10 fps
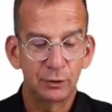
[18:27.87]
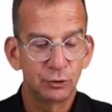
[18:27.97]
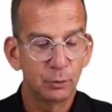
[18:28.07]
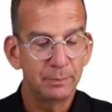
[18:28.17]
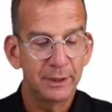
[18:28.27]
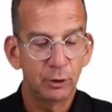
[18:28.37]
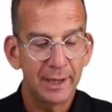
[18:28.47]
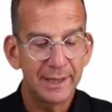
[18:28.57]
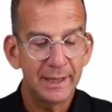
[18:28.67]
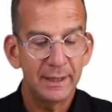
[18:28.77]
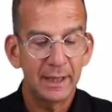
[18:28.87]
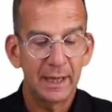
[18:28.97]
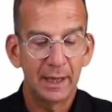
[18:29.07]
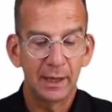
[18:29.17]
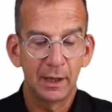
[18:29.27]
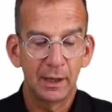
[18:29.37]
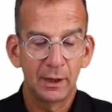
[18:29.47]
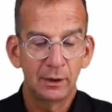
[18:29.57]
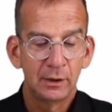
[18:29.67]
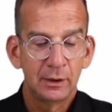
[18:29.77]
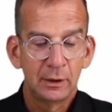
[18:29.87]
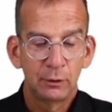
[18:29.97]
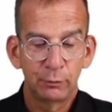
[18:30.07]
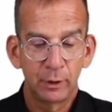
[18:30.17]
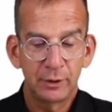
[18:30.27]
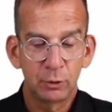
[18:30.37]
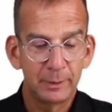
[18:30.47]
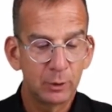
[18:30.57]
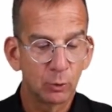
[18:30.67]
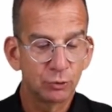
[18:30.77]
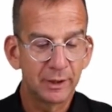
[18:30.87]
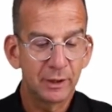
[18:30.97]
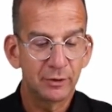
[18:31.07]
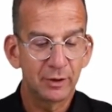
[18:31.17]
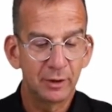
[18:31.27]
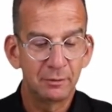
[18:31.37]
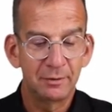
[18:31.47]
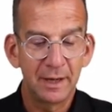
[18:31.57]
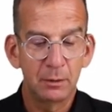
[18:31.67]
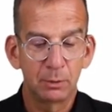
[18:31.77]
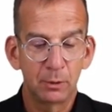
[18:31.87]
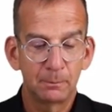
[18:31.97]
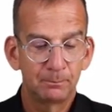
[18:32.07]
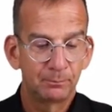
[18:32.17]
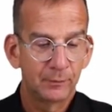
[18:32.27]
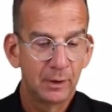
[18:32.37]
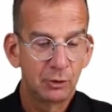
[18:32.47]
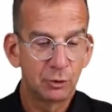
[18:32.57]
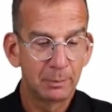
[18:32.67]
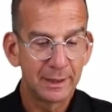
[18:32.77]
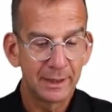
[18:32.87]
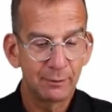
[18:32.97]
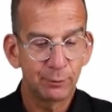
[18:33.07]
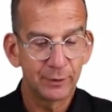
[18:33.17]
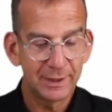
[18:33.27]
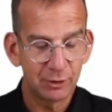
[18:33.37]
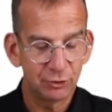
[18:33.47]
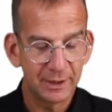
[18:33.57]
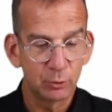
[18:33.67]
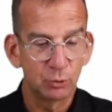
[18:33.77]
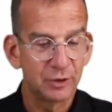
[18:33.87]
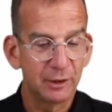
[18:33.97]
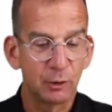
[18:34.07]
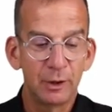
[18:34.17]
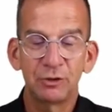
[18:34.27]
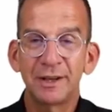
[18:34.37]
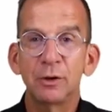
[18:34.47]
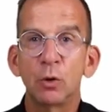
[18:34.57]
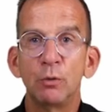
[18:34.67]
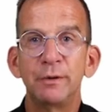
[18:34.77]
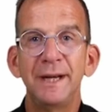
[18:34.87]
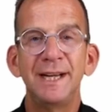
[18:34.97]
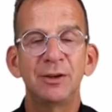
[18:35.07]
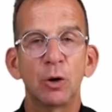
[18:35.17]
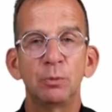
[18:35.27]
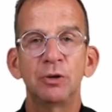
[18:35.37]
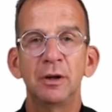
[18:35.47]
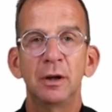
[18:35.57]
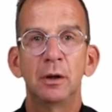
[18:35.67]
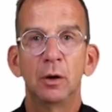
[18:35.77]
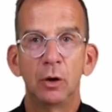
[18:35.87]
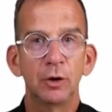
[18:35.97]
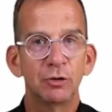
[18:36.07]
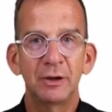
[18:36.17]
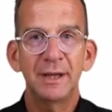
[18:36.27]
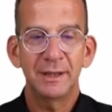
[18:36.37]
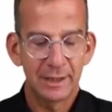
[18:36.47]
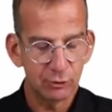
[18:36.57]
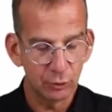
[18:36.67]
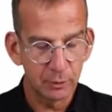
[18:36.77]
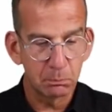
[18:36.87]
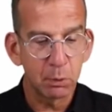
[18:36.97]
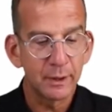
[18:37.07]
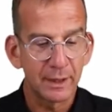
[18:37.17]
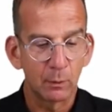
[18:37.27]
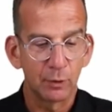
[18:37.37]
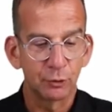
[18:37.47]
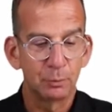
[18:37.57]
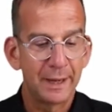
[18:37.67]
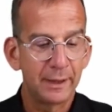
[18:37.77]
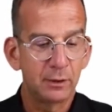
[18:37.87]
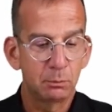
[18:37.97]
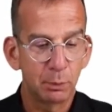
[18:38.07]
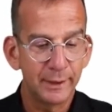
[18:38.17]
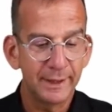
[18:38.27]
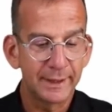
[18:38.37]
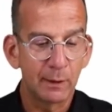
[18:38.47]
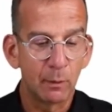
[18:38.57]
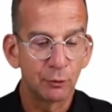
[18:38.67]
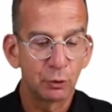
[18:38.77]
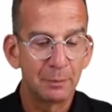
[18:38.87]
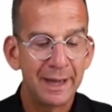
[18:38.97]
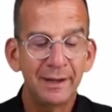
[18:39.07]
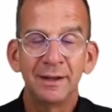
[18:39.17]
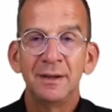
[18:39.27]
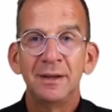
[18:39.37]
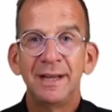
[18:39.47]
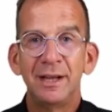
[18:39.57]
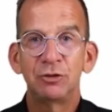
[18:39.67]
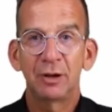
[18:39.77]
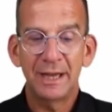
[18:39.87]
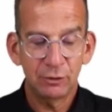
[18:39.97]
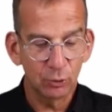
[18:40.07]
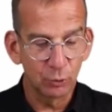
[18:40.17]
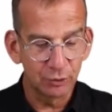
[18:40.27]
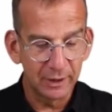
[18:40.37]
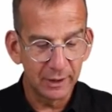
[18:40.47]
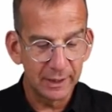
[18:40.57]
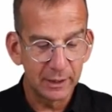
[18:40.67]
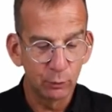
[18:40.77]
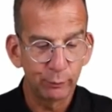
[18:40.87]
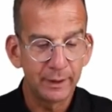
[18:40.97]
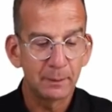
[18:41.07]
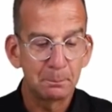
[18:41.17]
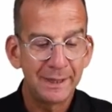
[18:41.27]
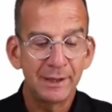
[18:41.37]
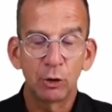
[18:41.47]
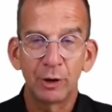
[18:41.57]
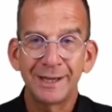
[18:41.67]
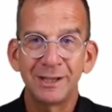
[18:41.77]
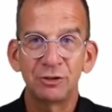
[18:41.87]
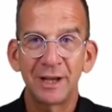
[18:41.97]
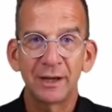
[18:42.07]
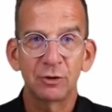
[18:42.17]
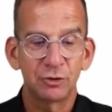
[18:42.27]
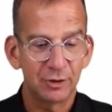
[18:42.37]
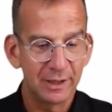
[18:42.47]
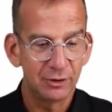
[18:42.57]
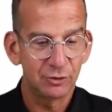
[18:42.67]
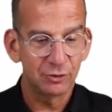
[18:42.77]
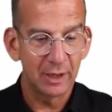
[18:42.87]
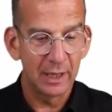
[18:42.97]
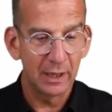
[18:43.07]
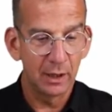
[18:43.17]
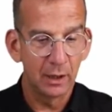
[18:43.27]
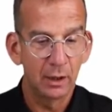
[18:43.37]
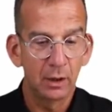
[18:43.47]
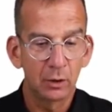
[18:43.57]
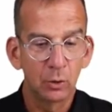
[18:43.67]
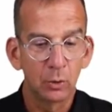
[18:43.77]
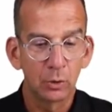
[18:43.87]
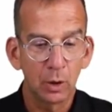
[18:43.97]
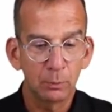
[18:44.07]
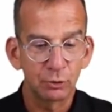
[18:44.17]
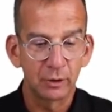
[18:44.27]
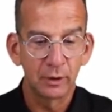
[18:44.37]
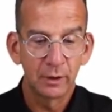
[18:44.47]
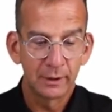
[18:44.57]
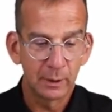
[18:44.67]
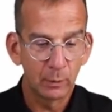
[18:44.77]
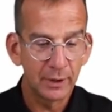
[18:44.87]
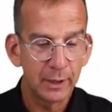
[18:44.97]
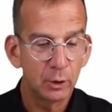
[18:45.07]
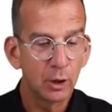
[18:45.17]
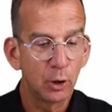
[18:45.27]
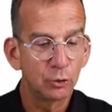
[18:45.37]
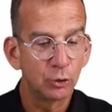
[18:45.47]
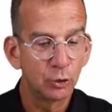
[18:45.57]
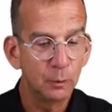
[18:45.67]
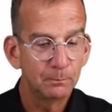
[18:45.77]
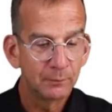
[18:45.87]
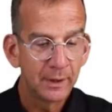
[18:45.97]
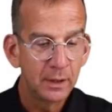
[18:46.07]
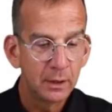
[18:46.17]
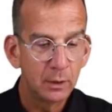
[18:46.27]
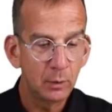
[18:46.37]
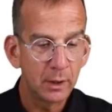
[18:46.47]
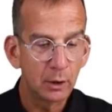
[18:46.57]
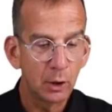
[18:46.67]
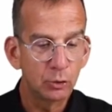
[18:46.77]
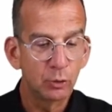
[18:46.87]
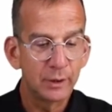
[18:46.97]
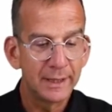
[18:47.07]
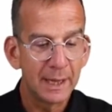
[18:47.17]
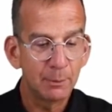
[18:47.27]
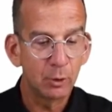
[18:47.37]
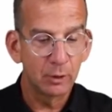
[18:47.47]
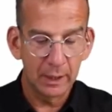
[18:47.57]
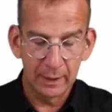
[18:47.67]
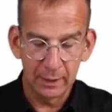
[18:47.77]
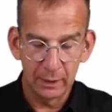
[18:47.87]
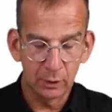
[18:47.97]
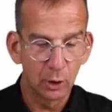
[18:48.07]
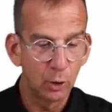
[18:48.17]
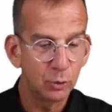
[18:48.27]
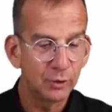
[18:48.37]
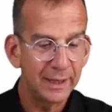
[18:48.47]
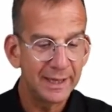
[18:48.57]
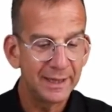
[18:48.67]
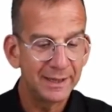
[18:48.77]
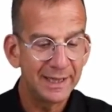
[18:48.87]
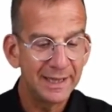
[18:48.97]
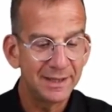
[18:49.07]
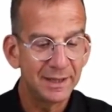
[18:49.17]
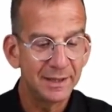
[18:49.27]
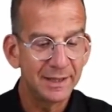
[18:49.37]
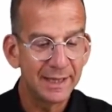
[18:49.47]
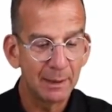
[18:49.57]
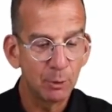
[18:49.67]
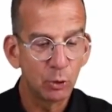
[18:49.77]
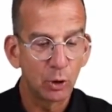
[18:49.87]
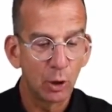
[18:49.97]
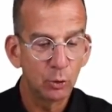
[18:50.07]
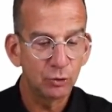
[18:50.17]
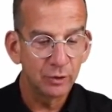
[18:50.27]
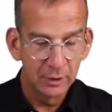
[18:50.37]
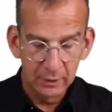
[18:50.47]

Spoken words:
should be ready for it to be considered available. So by default that is set to 0. Is that a convenient option? Honestly, that's not the point I want to make. The point that I want to make is, let's consider that you think min ready seconds is a cool option. Now what are you going to do? You are going to the YAML code, and in the YAML code,